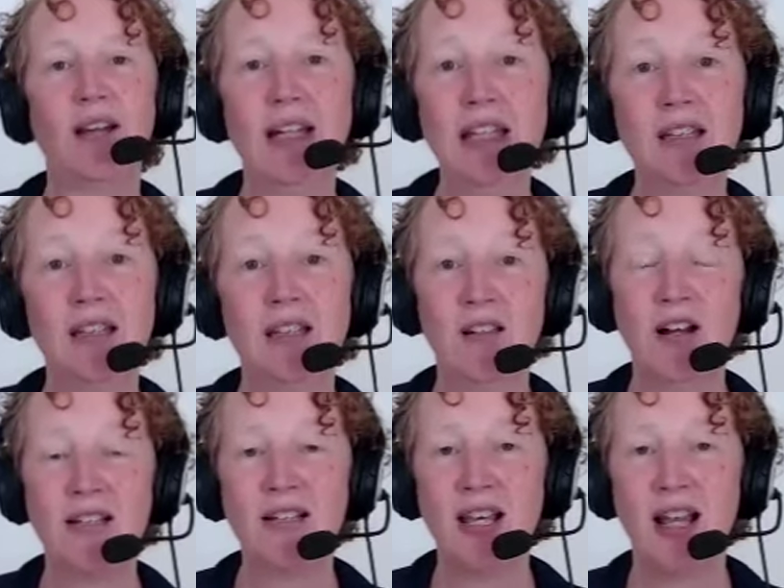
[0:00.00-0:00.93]
in the
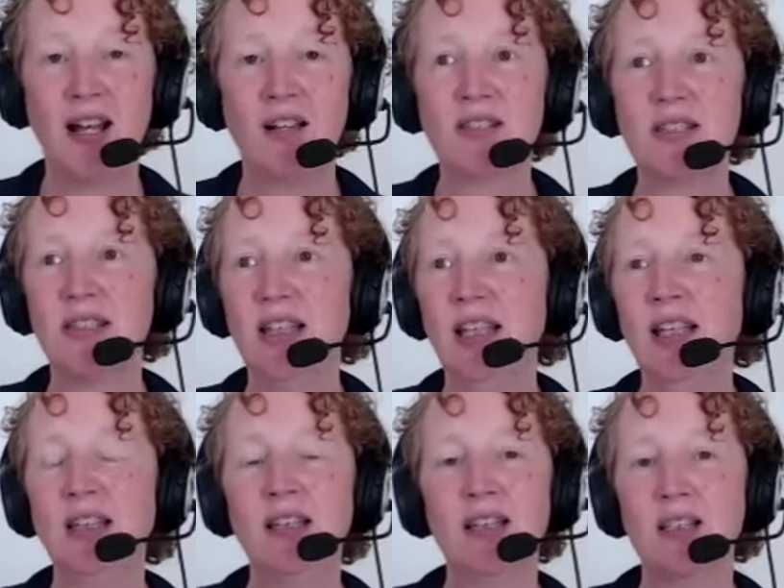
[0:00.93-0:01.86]
ninth house,
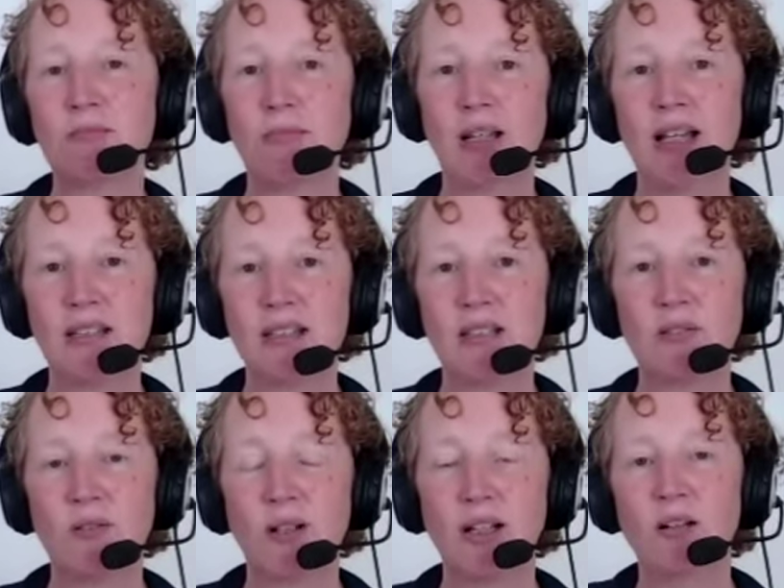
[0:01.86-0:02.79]
in this place that's
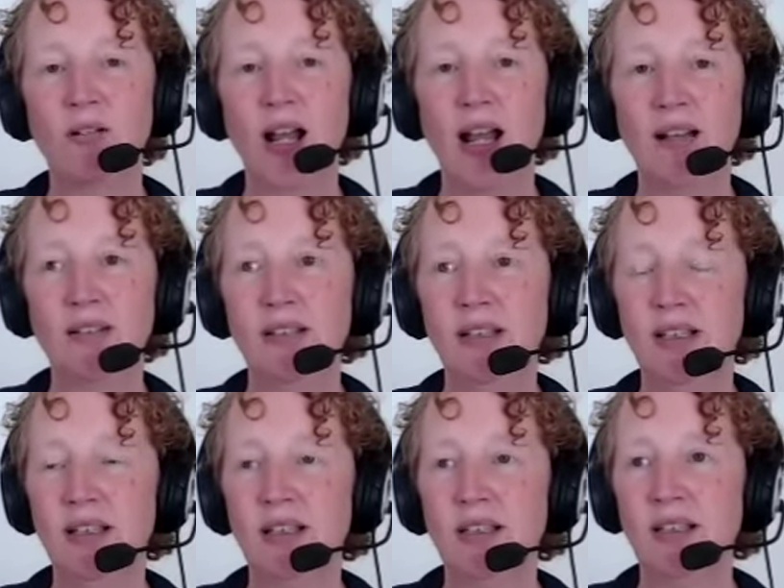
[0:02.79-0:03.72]
very grounded
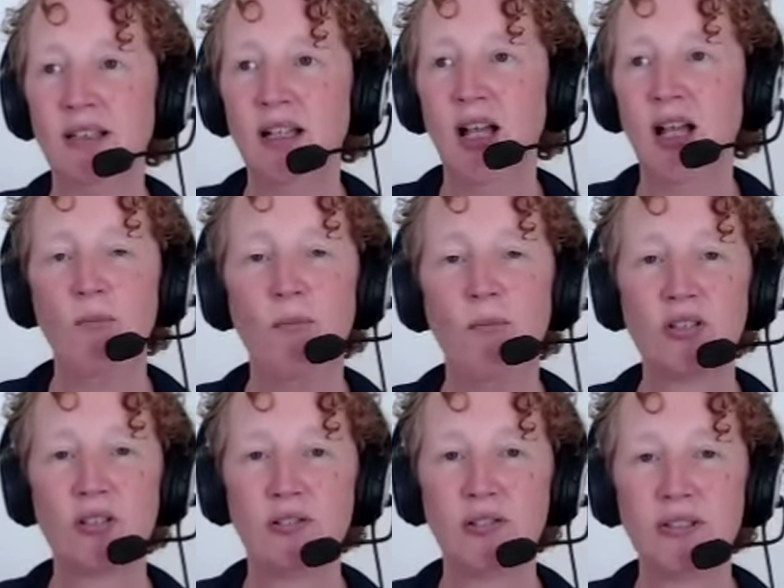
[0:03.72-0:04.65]
in
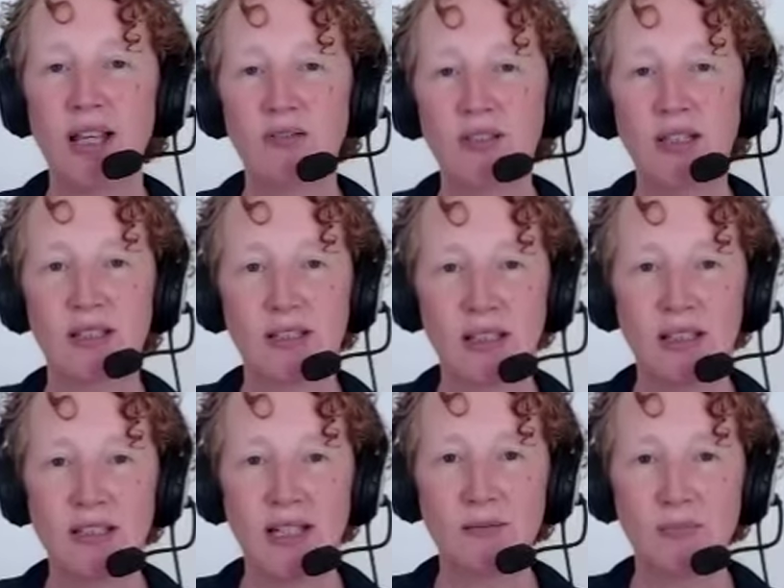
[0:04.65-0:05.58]
emotional safety and
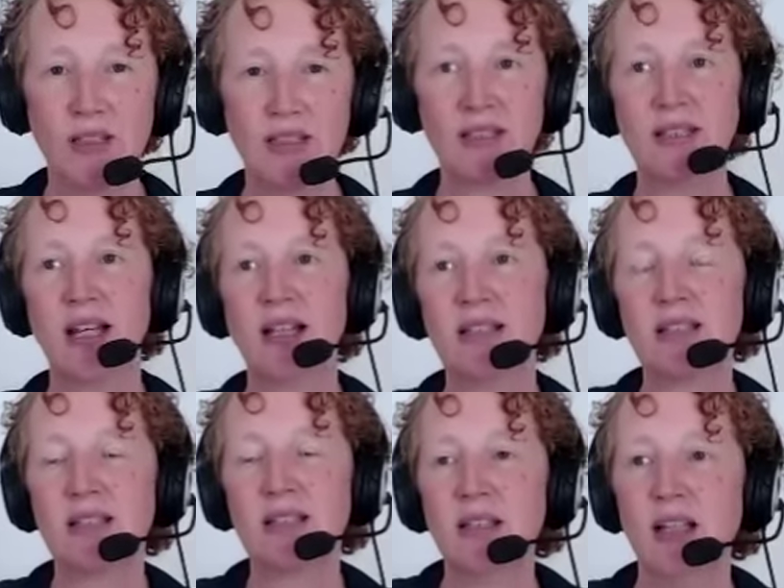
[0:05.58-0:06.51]
contentment.
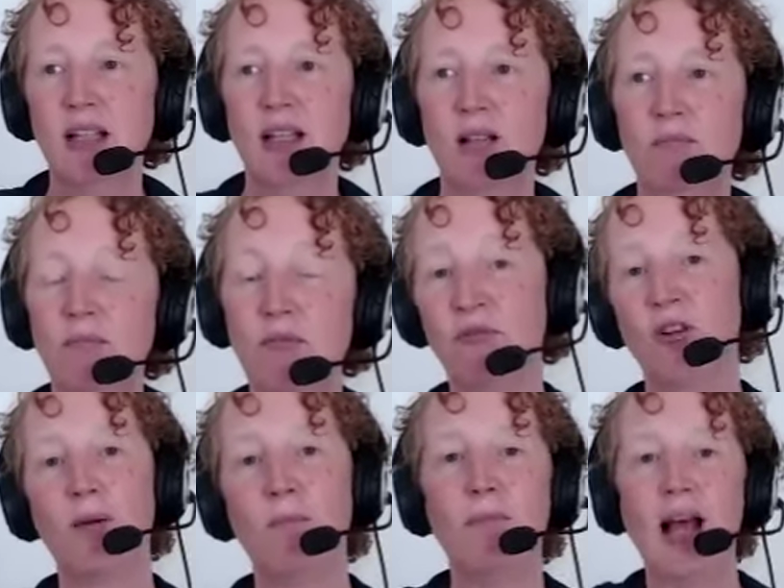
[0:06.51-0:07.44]
That's
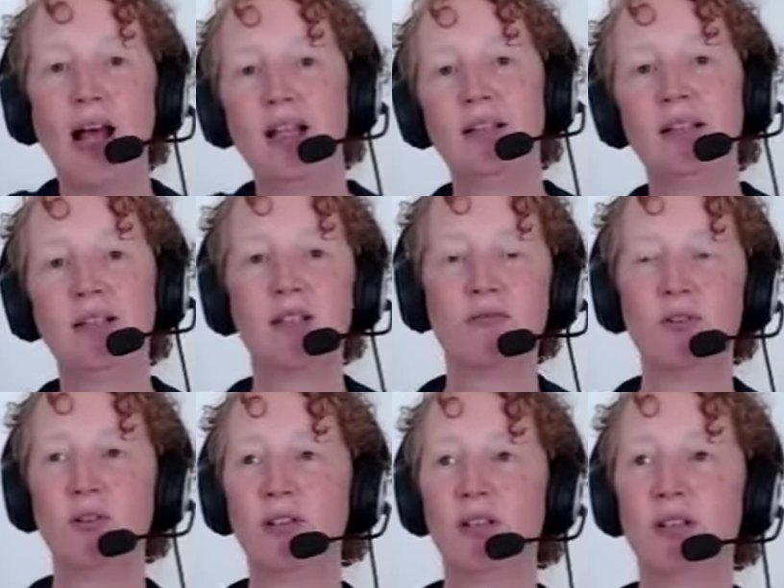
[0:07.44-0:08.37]
for a balance
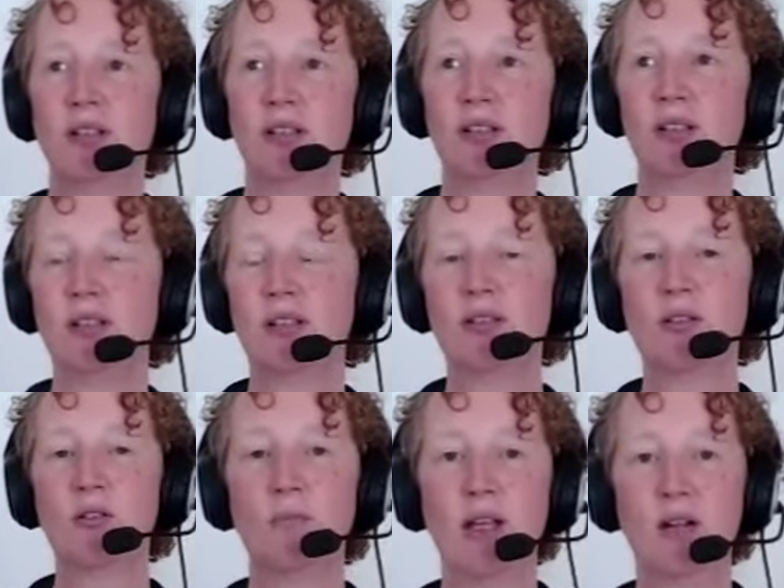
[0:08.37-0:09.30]
for the
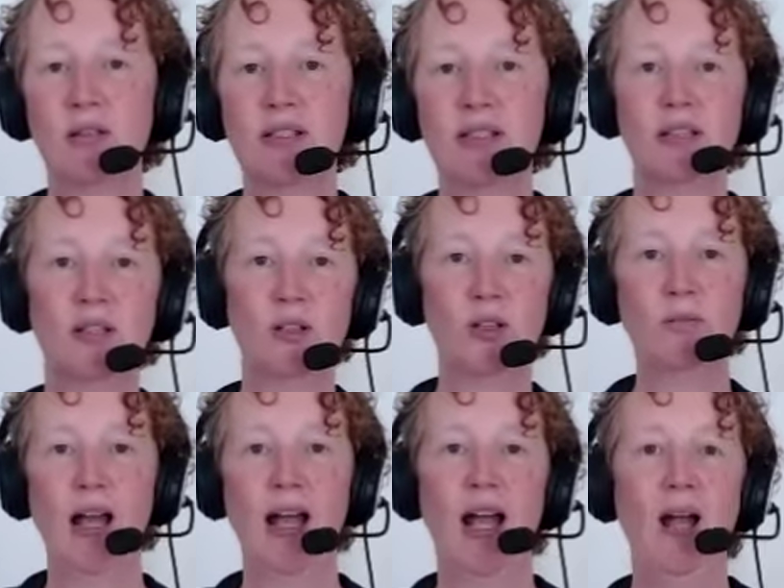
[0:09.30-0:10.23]
Scorpio ascendant, who
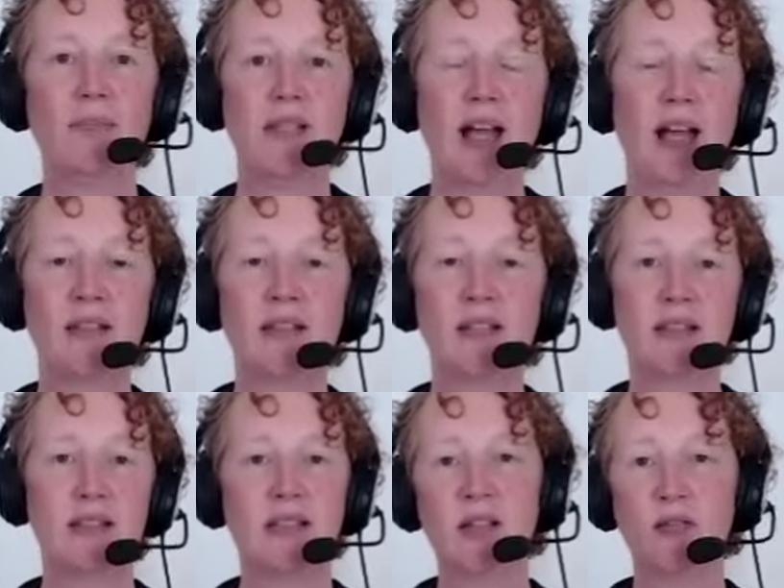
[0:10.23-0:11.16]
perhaps has
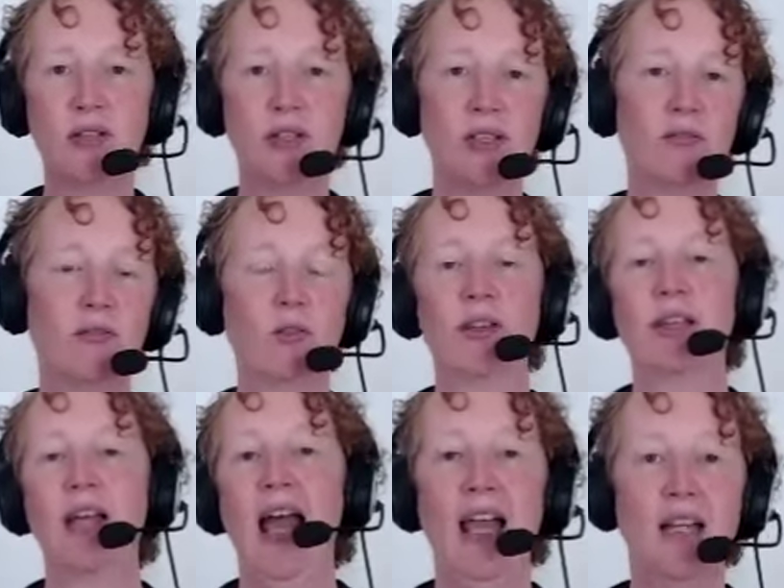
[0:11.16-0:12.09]
this secretive or the
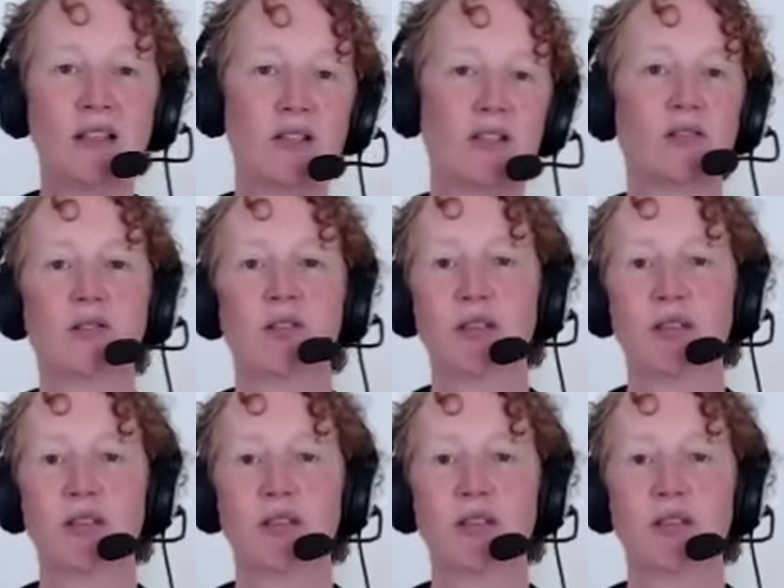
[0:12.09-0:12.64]
angst or